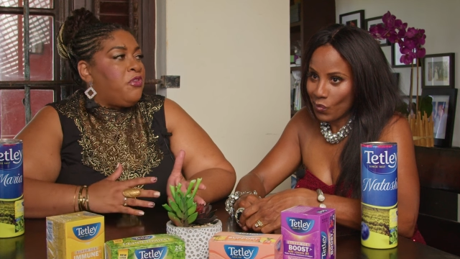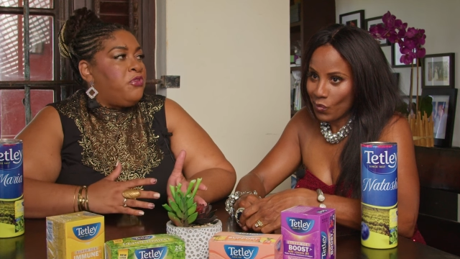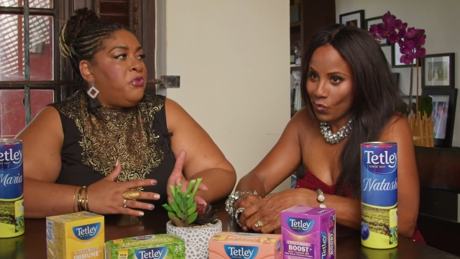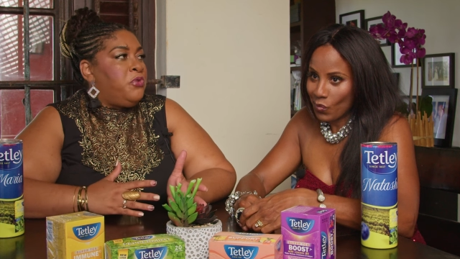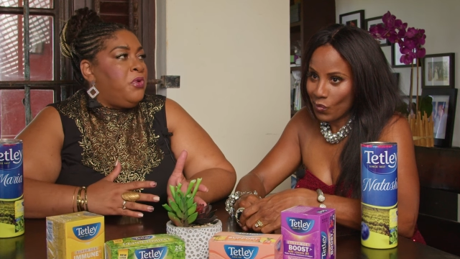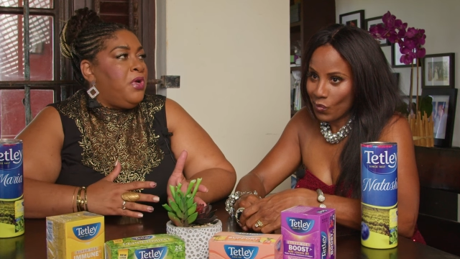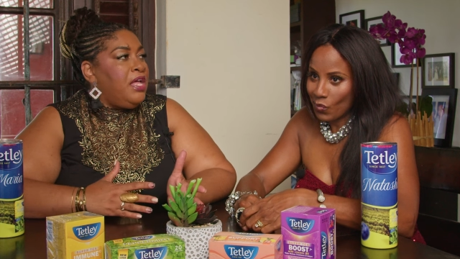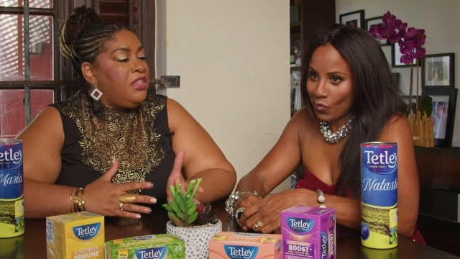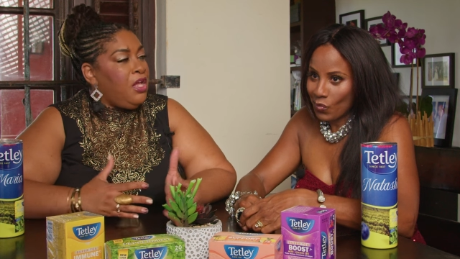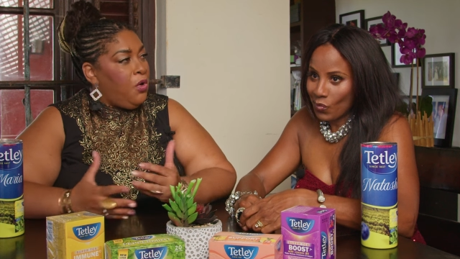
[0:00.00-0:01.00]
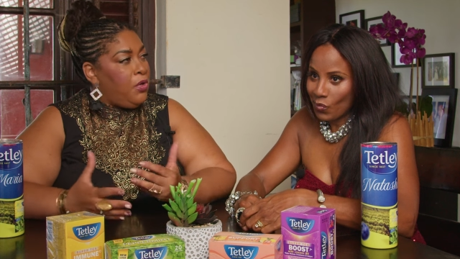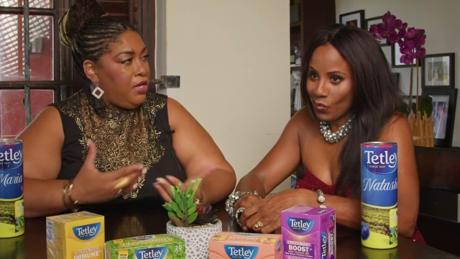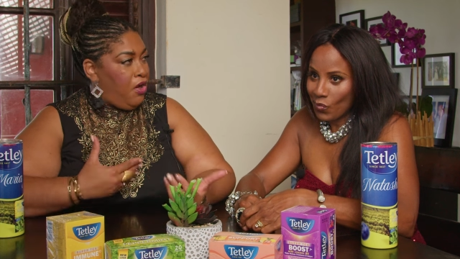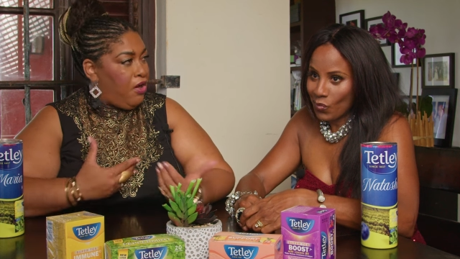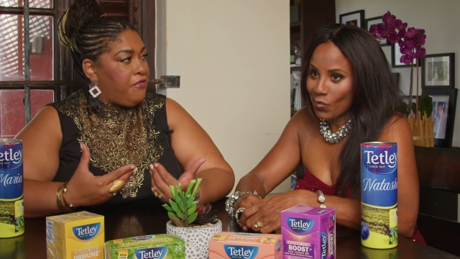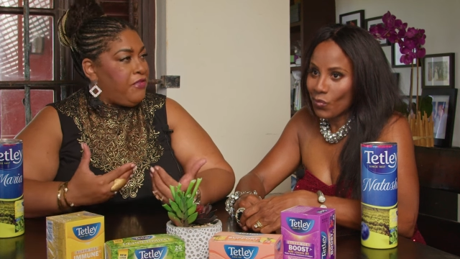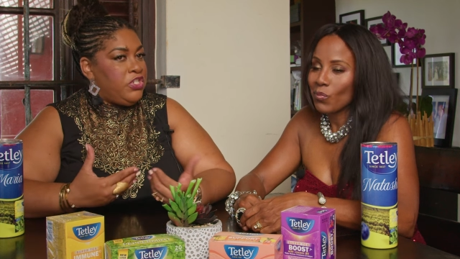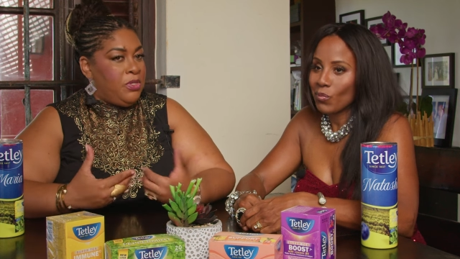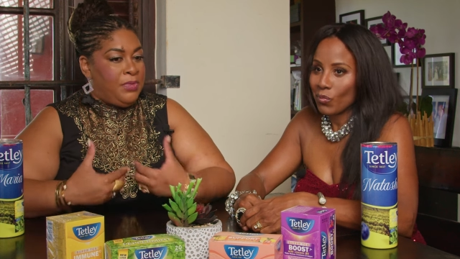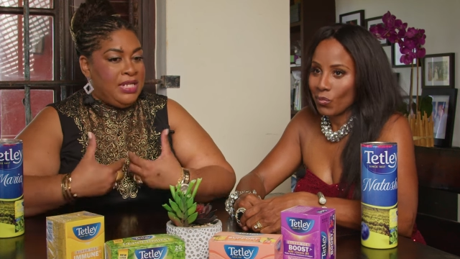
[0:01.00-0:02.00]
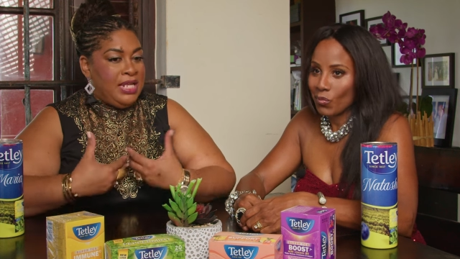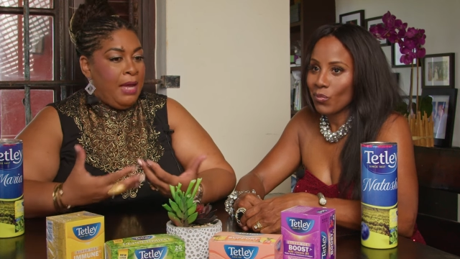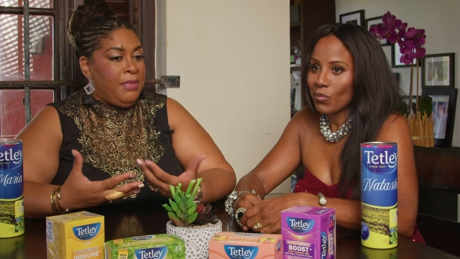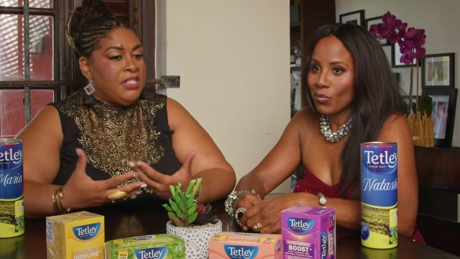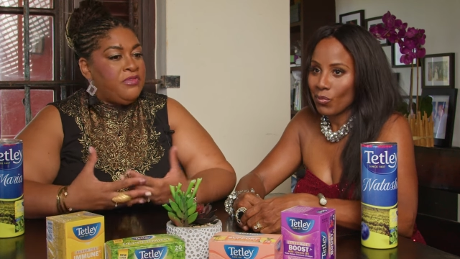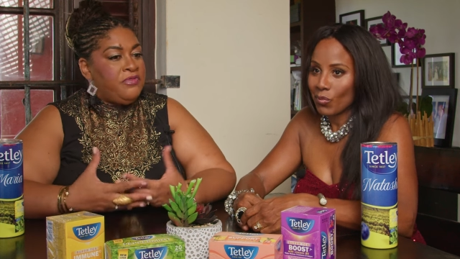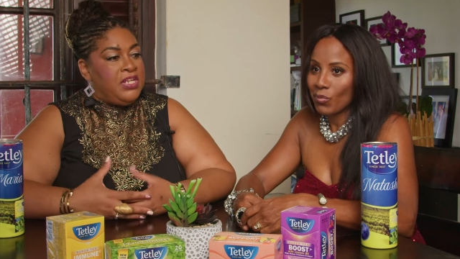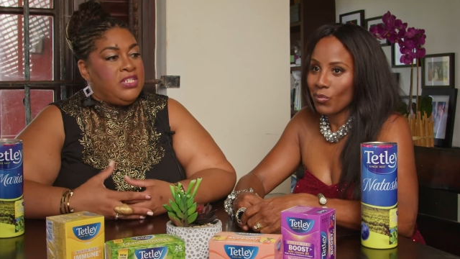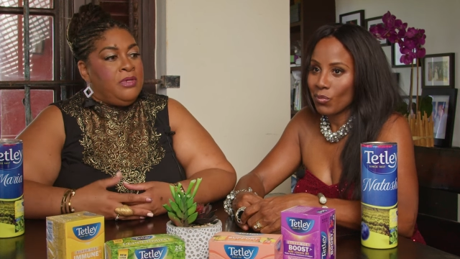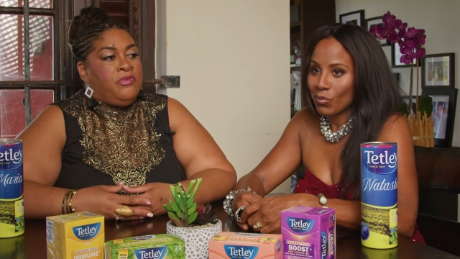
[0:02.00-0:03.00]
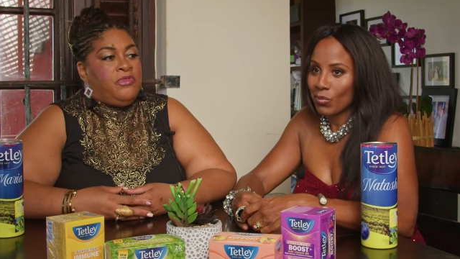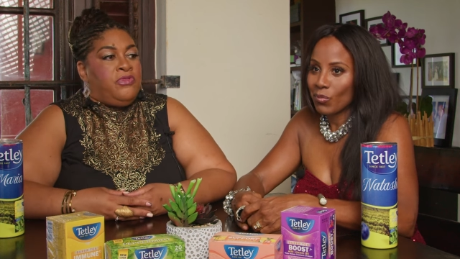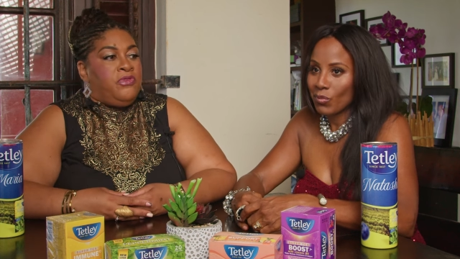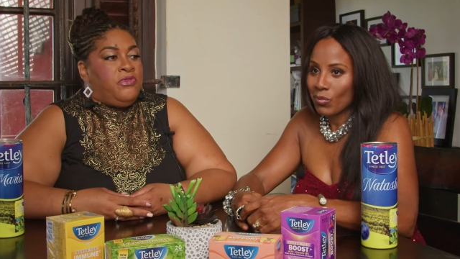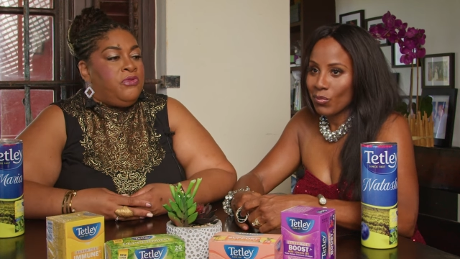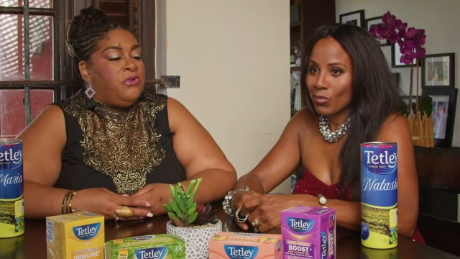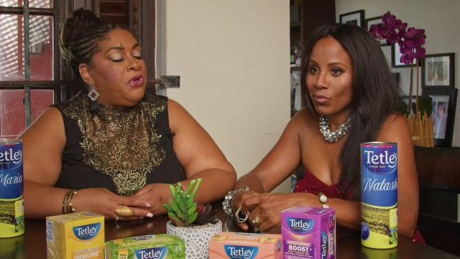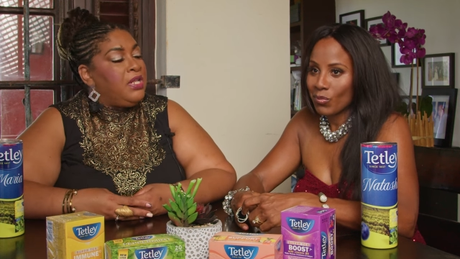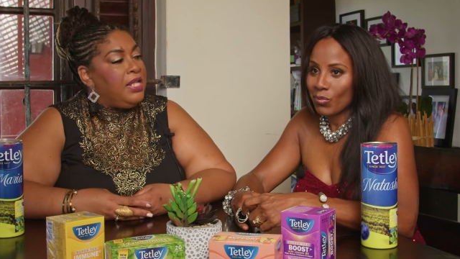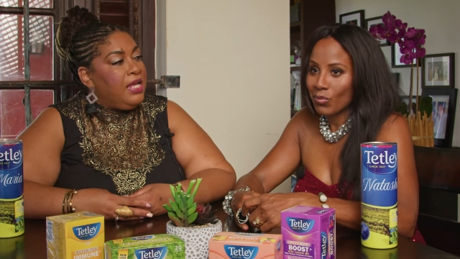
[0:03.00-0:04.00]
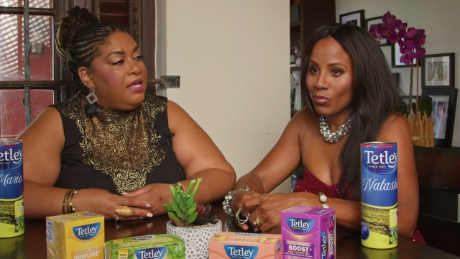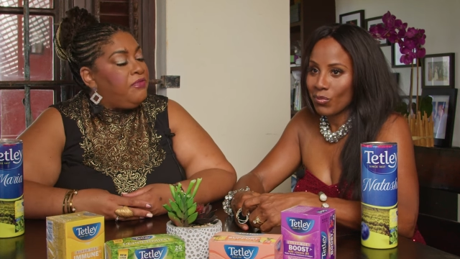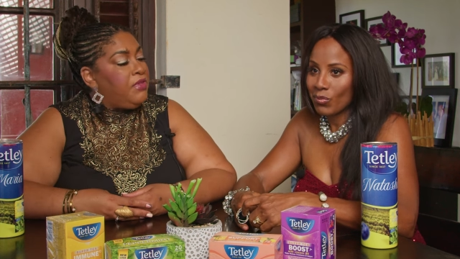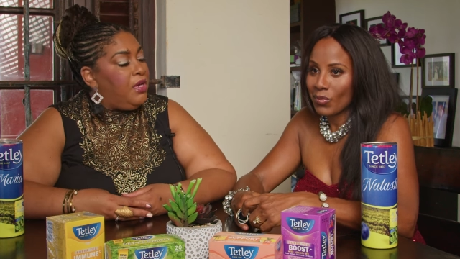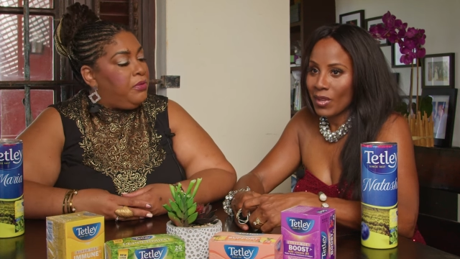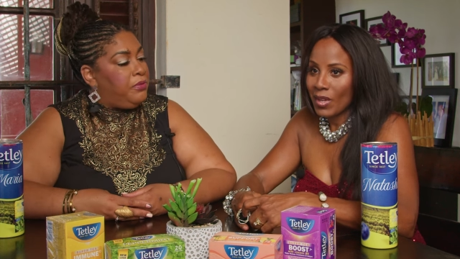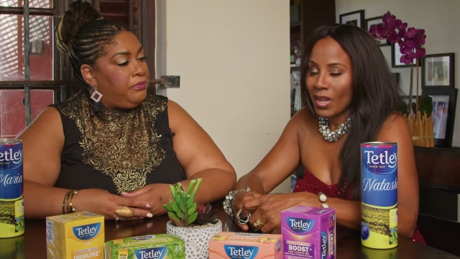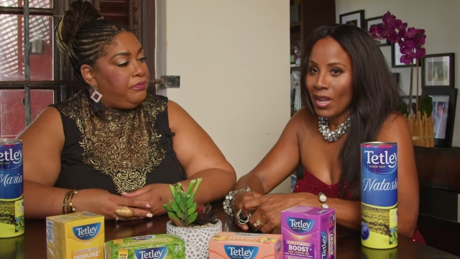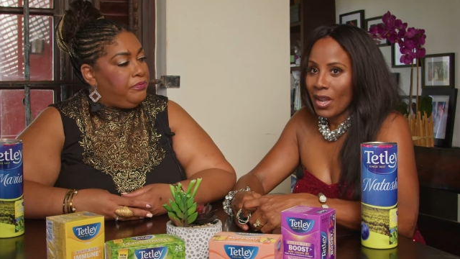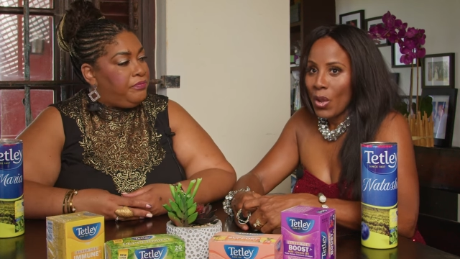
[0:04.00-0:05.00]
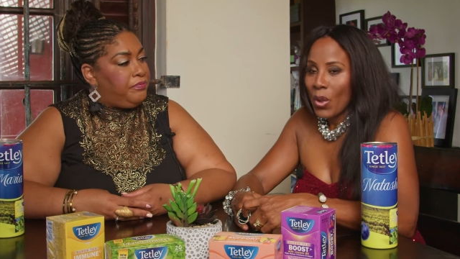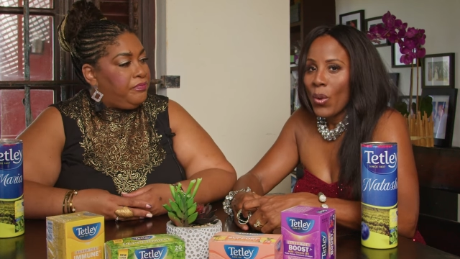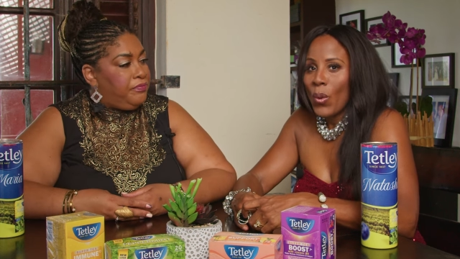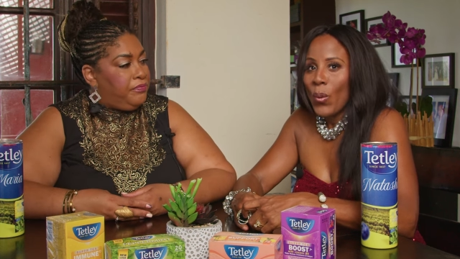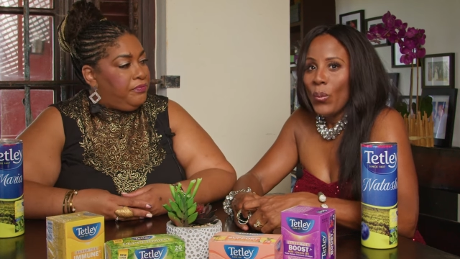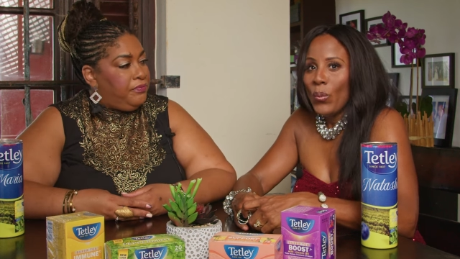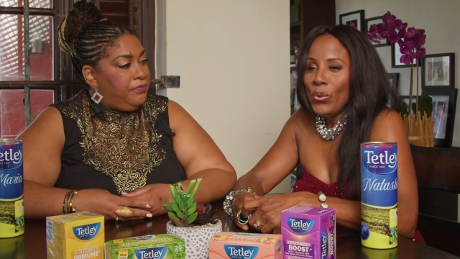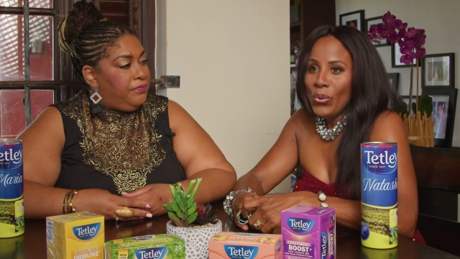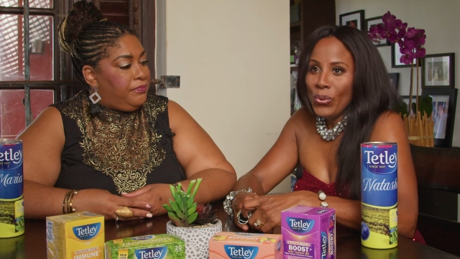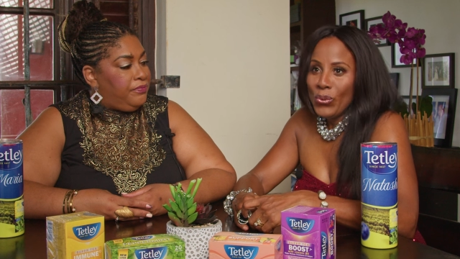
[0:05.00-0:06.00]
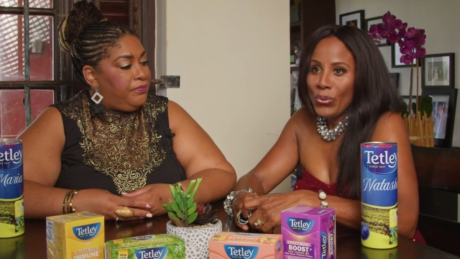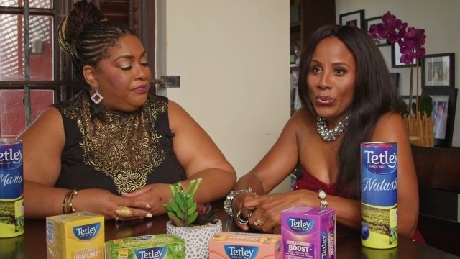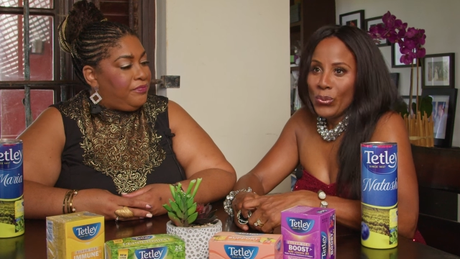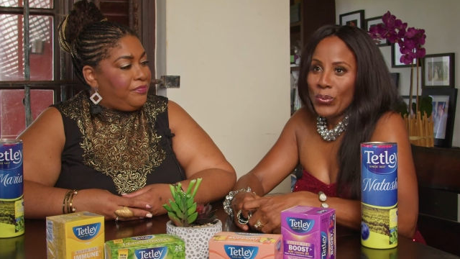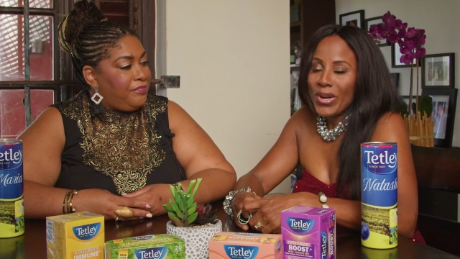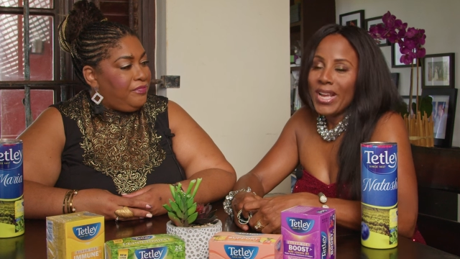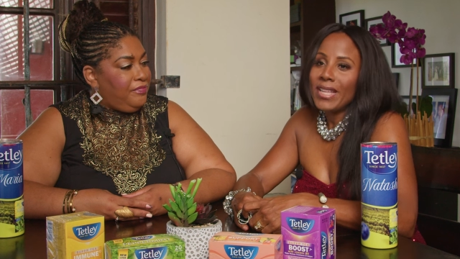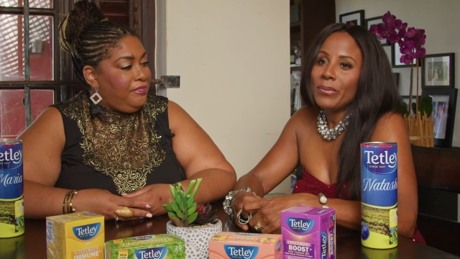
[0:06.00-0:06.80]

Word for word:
Speaker 1: through not only our friendship, the dynamics of friendship through your life now?
Speaker 2: Ooh, what's